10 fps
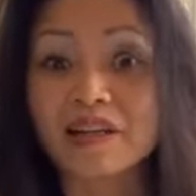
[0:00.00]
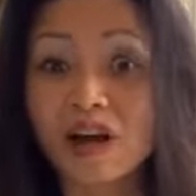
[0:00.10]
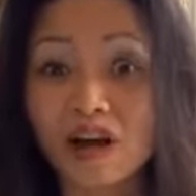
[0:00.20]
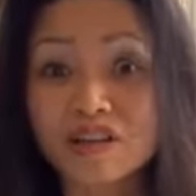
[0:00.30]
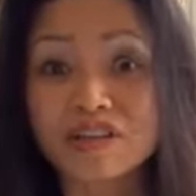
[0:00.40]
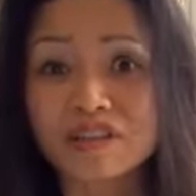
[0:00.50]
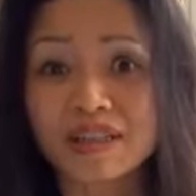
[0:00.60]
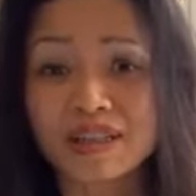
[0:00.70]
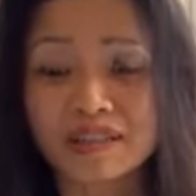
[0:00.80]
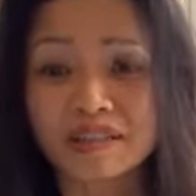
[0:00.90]

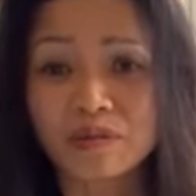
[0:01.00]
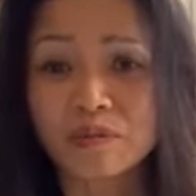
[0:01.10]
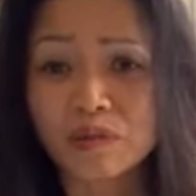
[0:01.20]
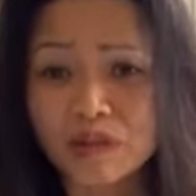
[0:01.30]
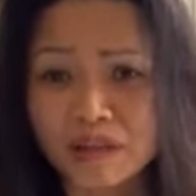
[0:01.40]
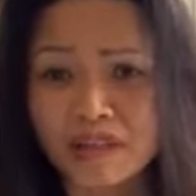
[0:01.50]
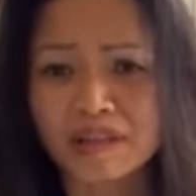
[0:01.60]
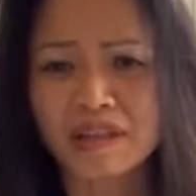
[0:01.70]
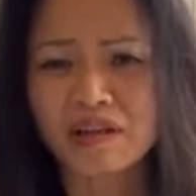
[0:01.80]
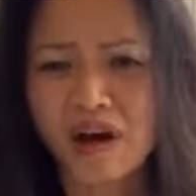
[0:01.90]
acknowledging the work
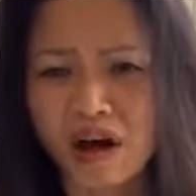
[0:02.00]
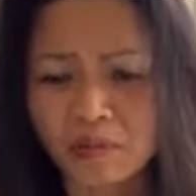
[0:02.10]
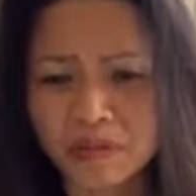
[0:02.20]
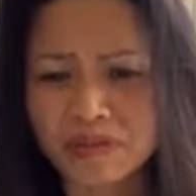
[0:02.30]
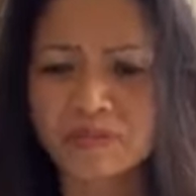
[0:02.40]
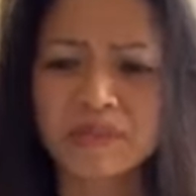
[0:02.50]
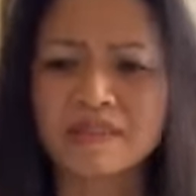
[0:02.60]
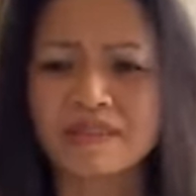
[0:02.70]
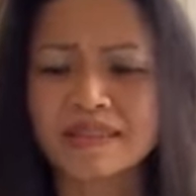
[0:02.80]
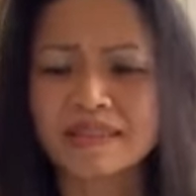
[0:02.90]
and the
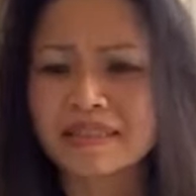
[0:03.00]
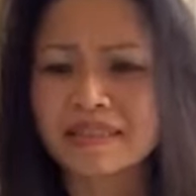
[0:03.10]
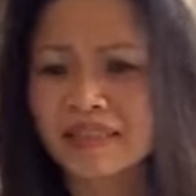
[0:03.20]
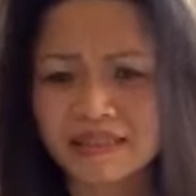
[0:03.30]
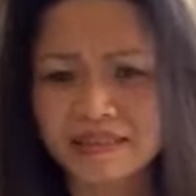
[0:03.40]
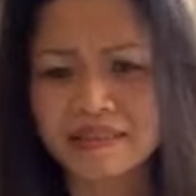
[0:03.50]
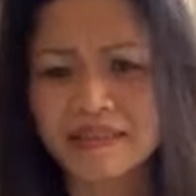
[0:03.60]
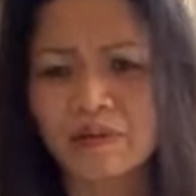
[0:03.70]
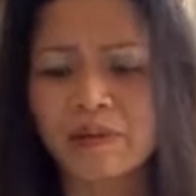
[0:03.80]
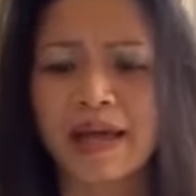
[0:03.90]
accomplishments and the successes
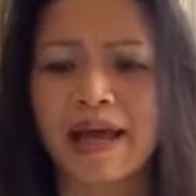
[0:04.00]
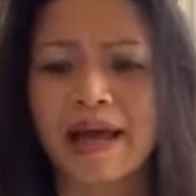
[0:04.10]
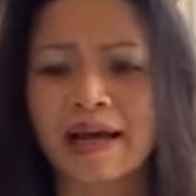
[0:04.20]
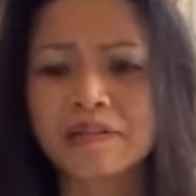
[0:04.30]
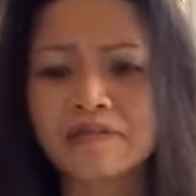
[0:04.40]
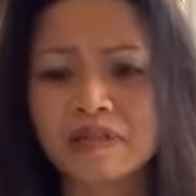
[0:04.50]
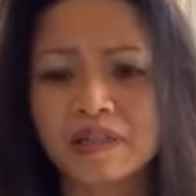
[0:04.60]
that we have,